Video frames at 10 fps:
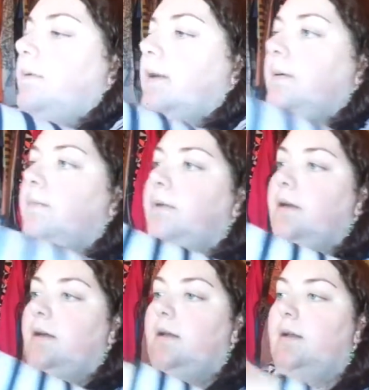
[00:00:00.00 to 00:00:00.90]
bobby
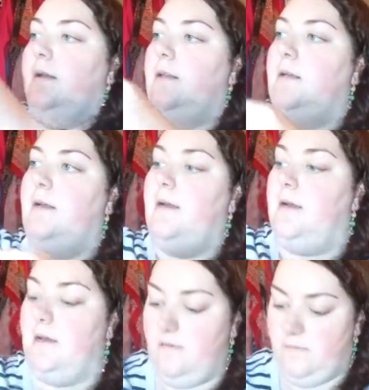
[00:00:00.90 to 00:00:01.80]
pin, get the hair
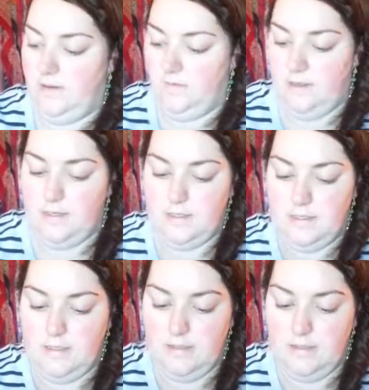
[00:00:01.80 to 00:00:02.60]
out of my face.